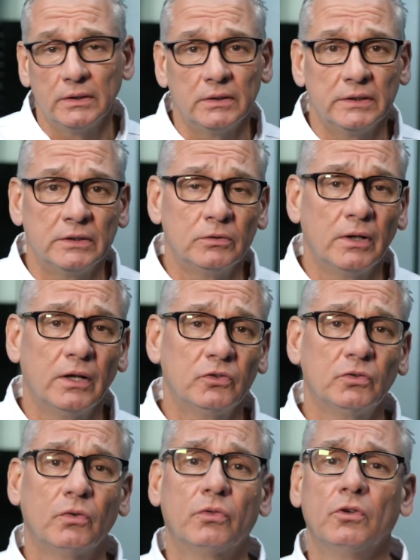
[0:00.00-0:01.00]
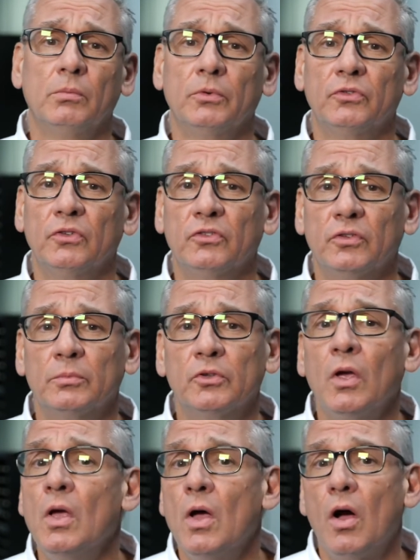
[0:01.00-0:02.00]
Uh, International Thermal Systems
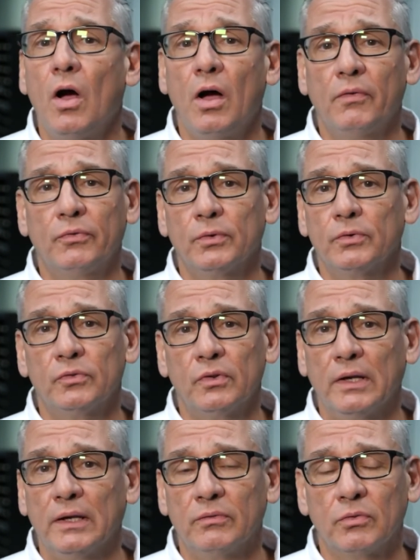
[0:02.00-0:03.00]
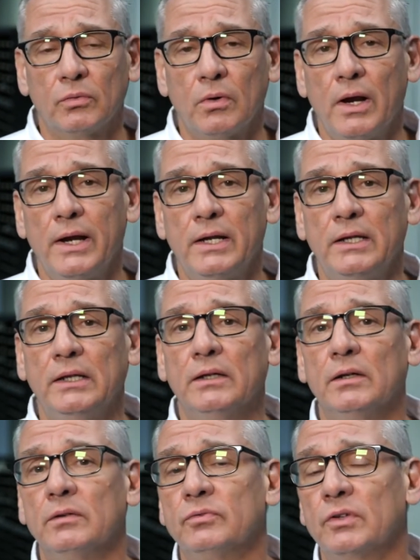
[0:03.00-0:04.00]
offers a variety
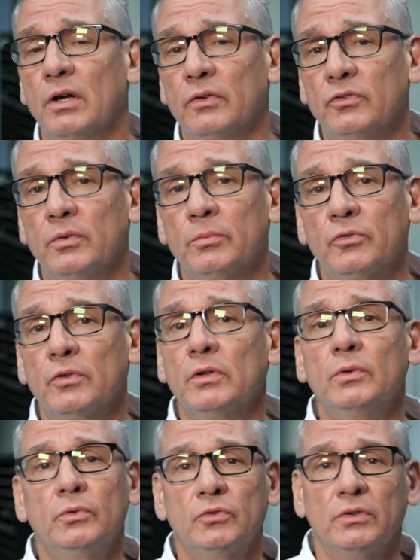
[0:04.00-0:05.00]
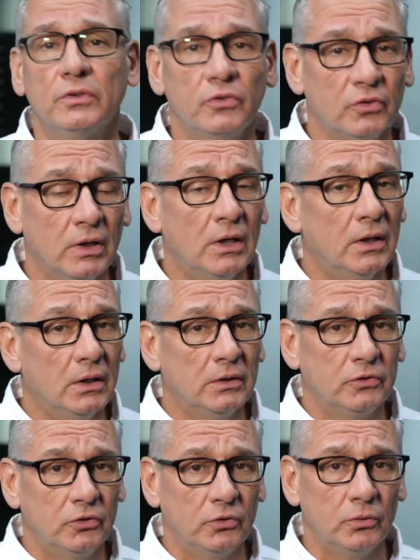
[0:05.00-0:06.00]
of custom solutions
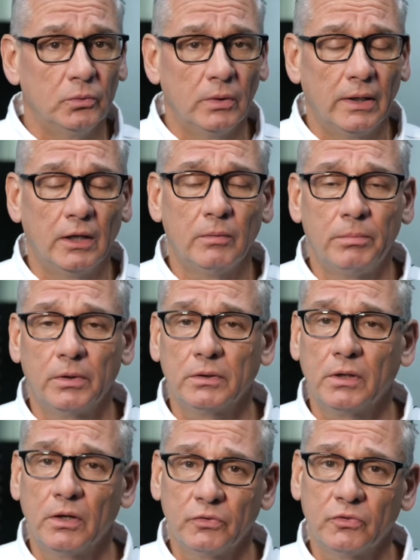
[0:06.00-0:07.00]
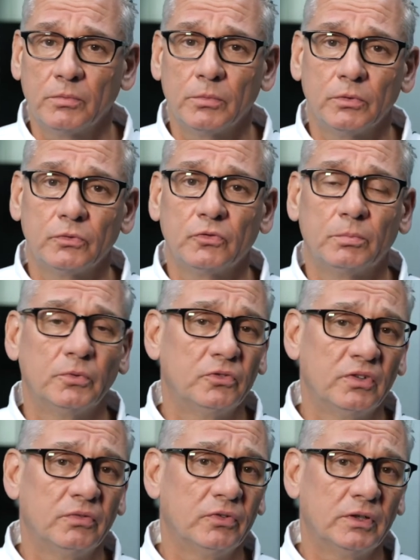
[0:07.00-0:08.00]
to help our customers
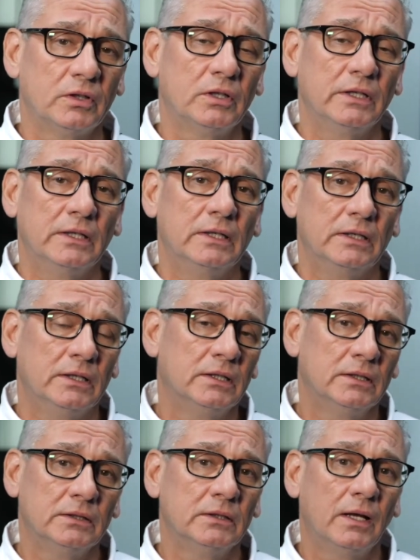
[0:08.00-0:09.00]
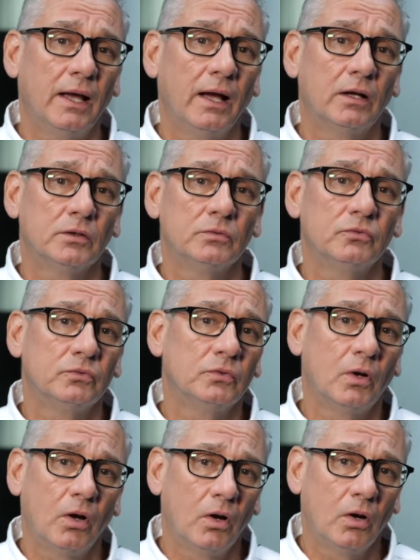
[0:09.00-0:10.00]
specifically in out of
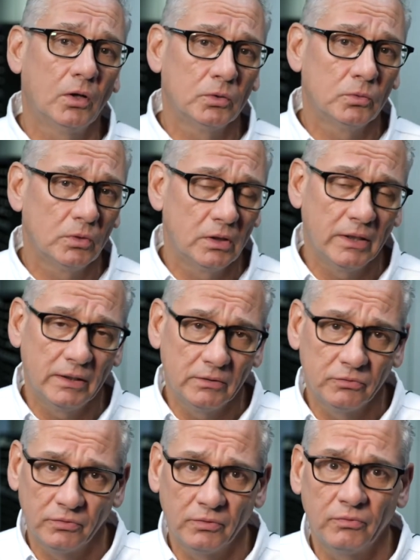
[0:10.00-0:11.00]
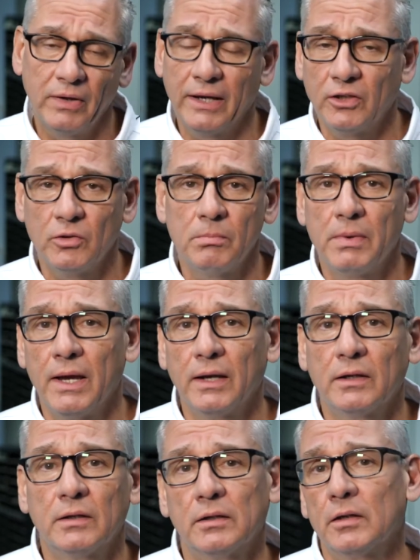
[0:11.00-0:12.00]
autoclave vacuum
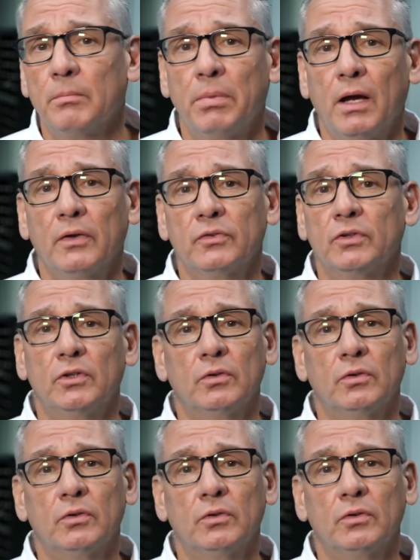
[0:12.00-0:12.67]
bag composite